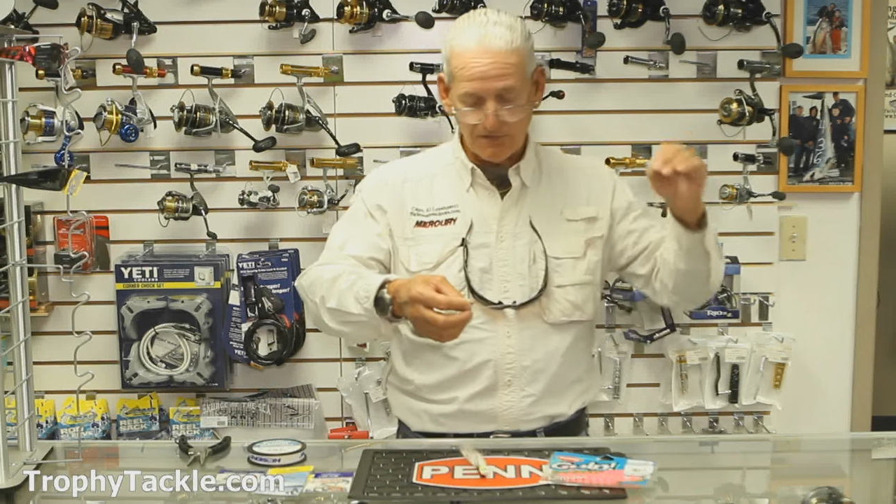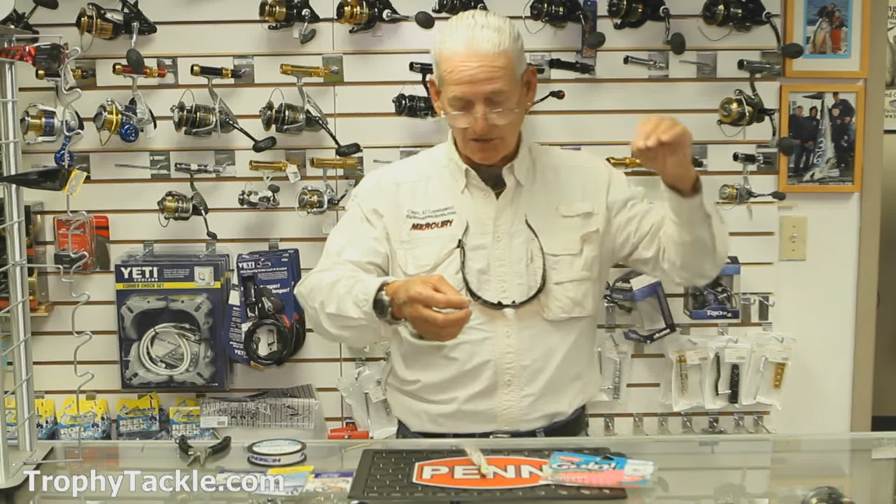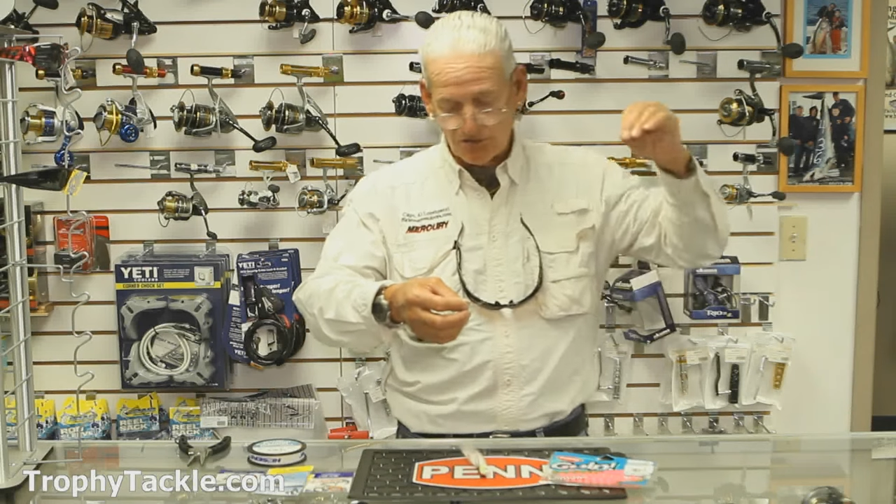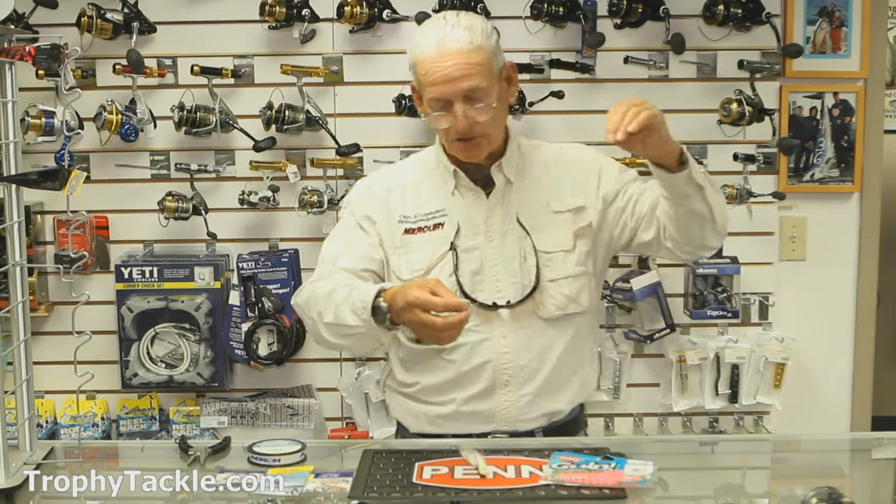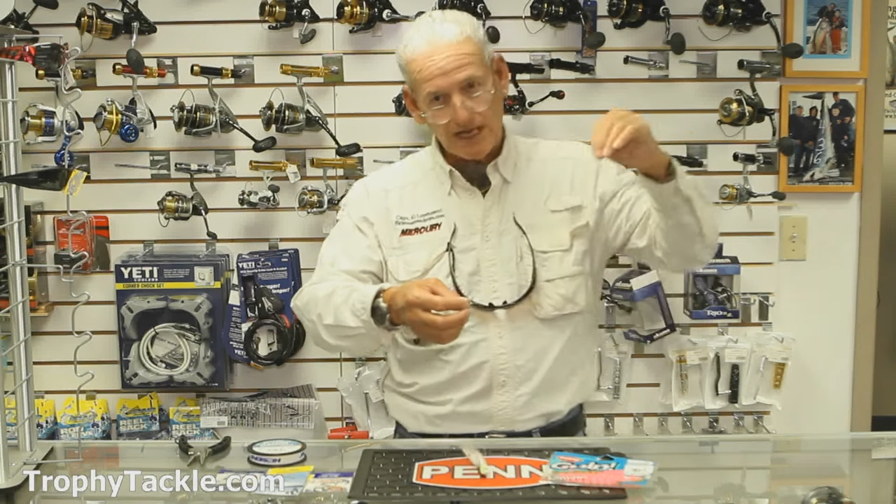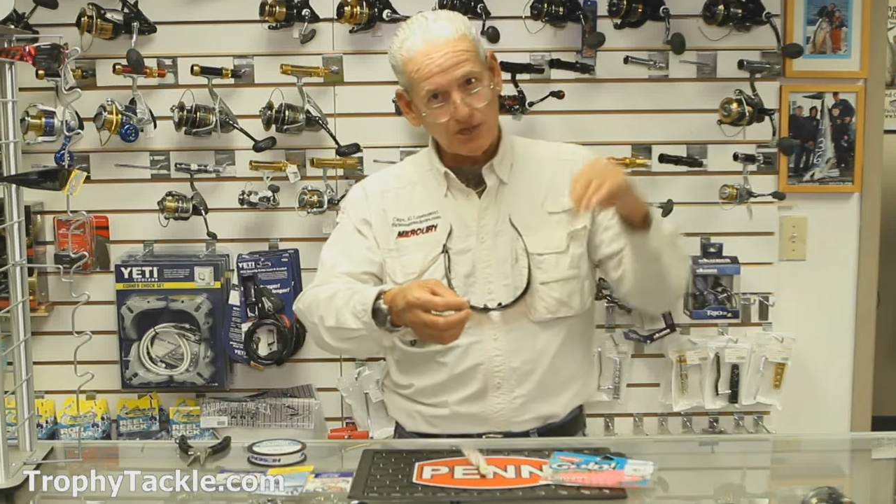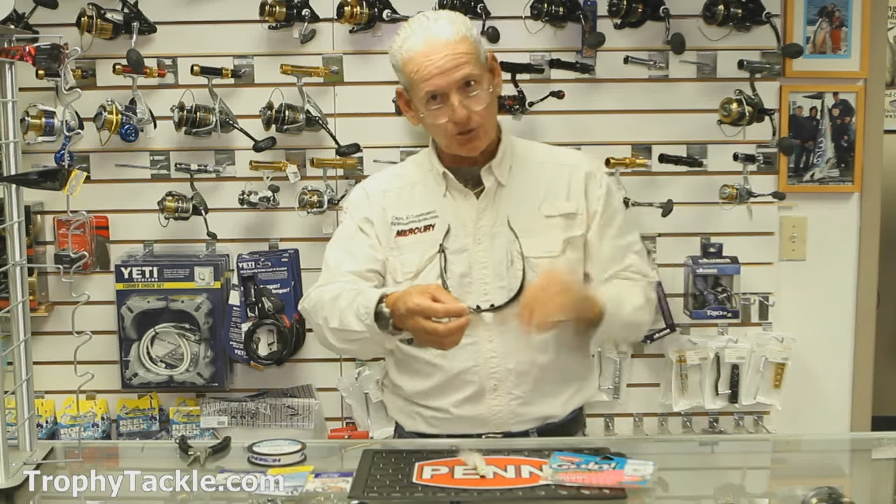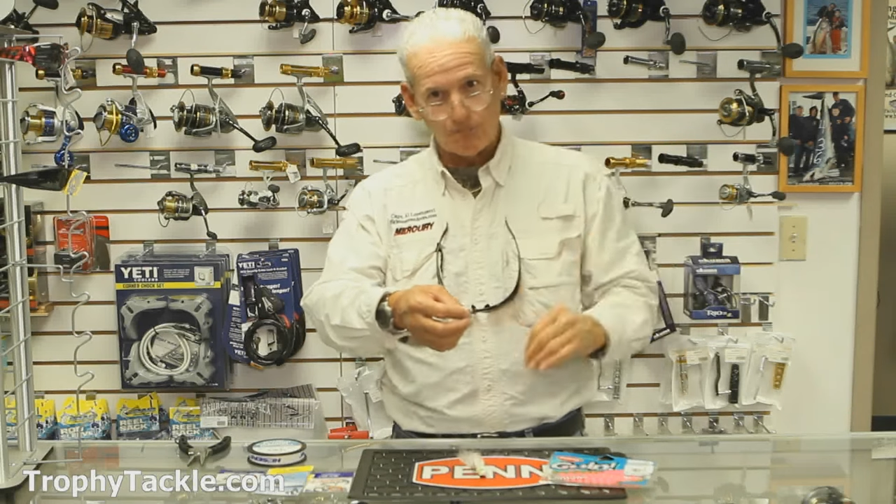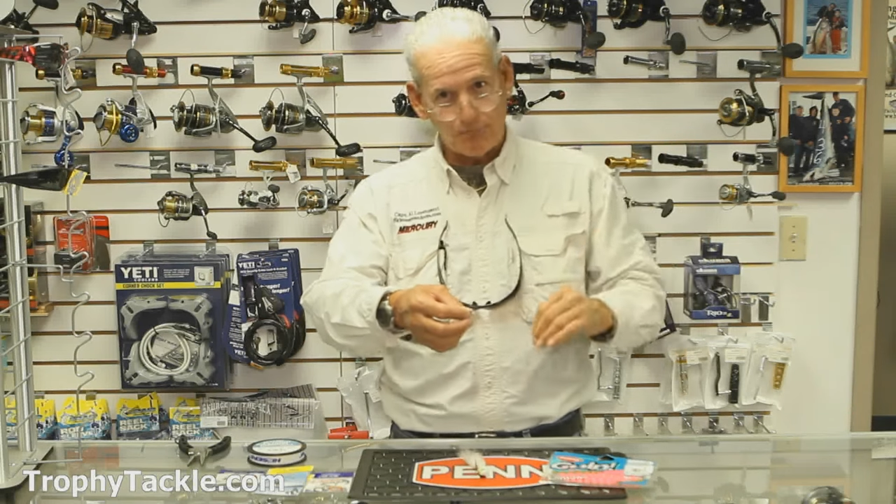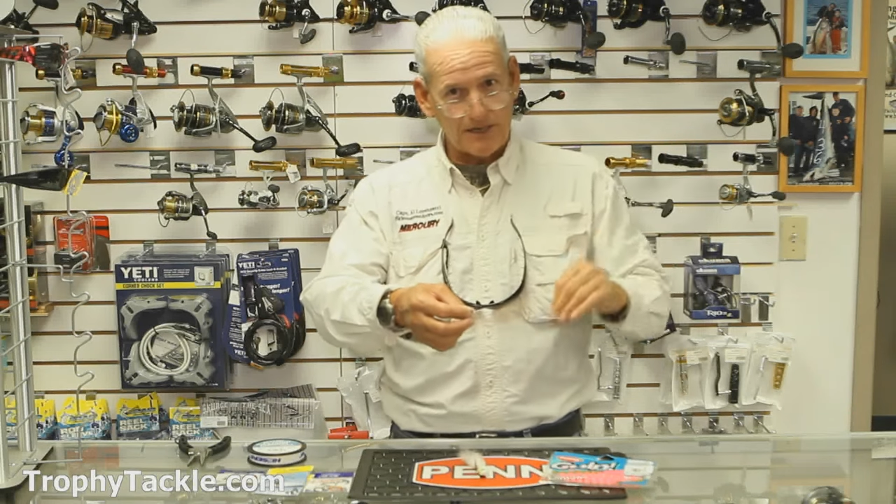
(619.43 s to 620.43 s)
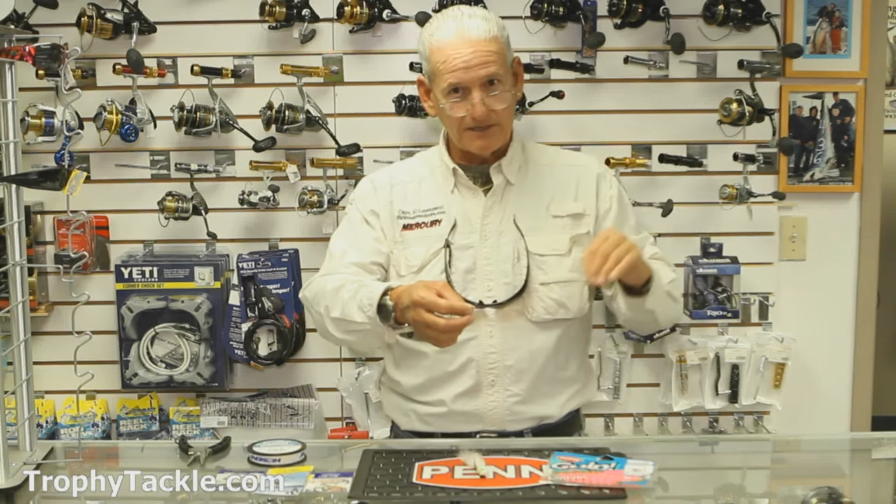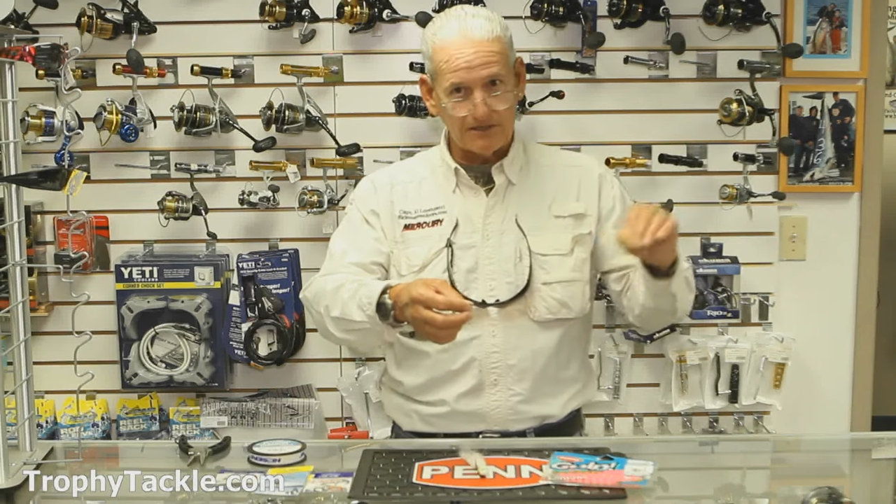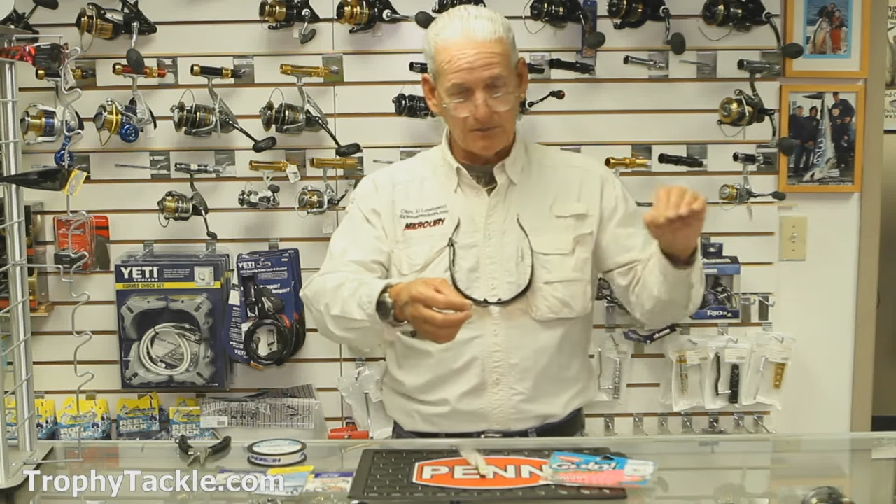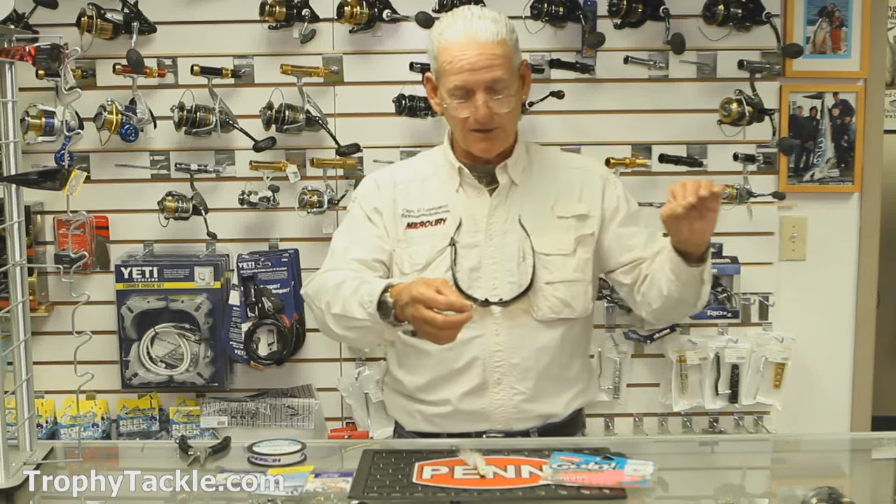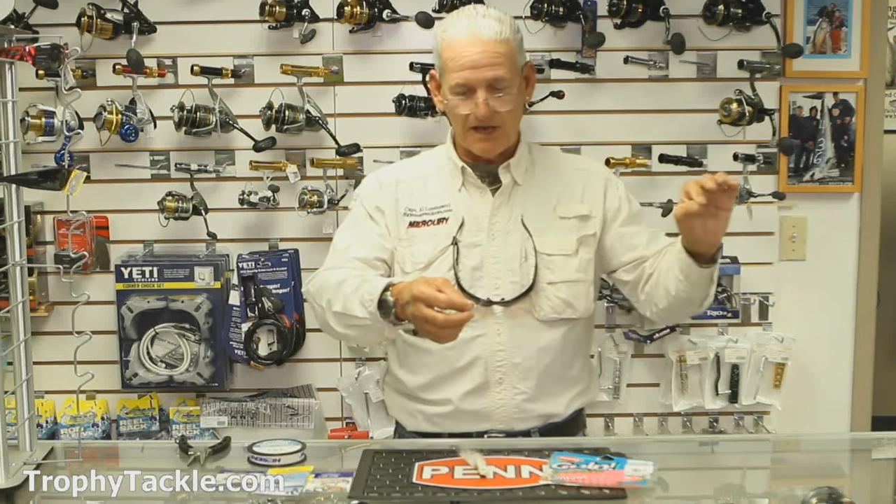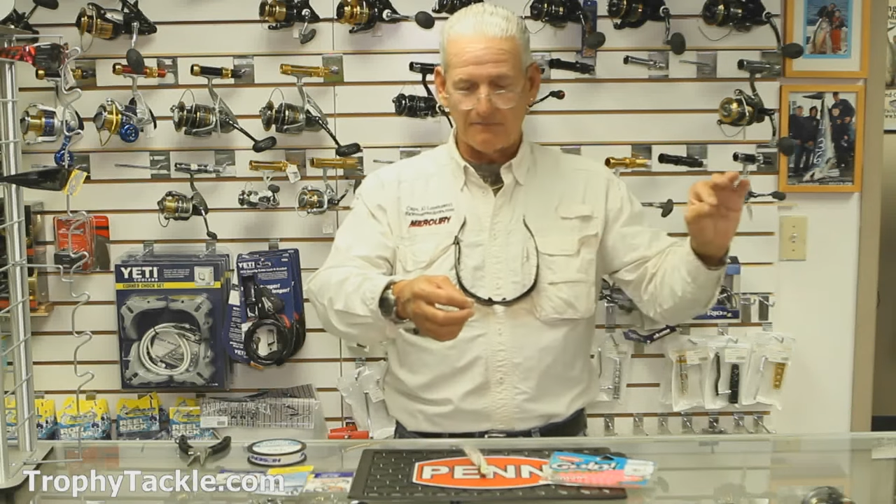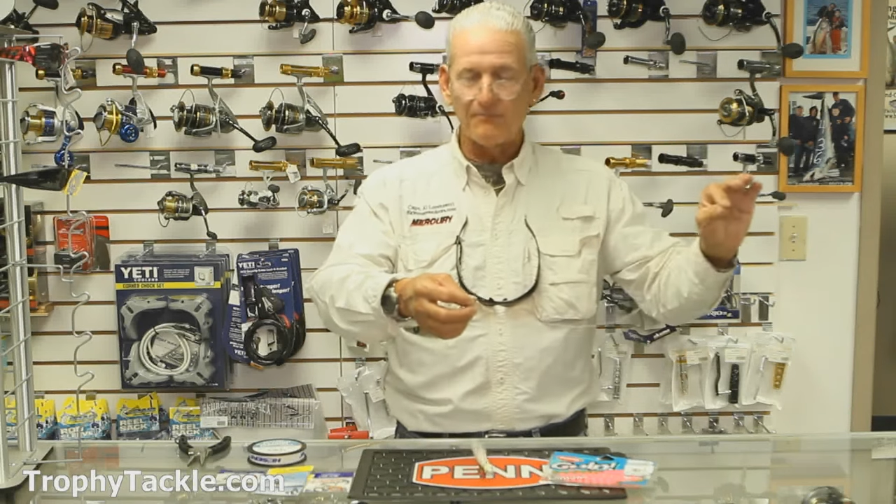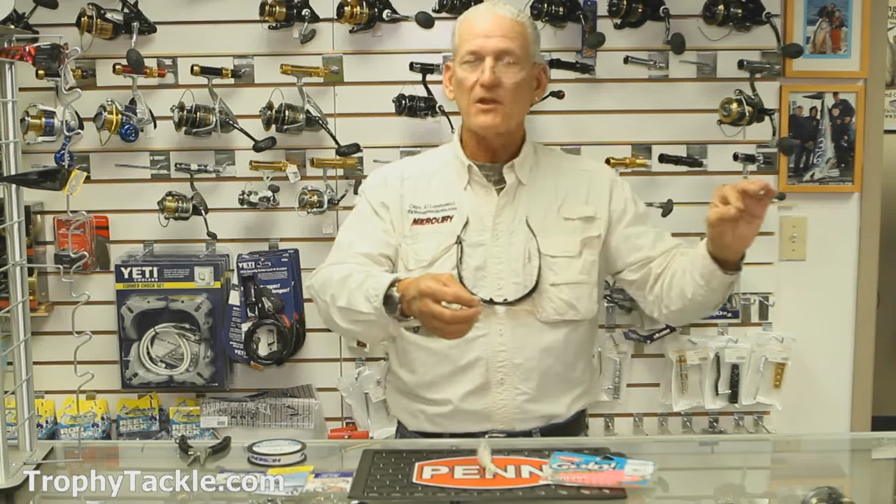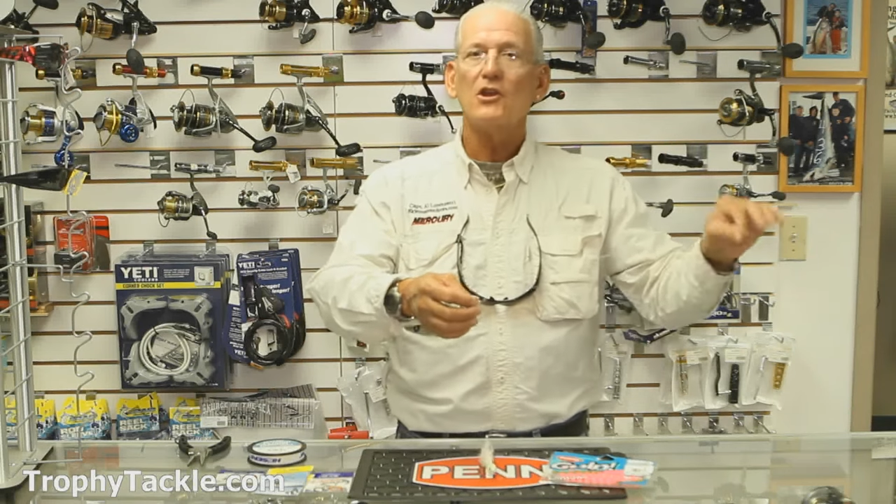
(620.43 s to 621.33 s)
They usually actually pin it to the bottom.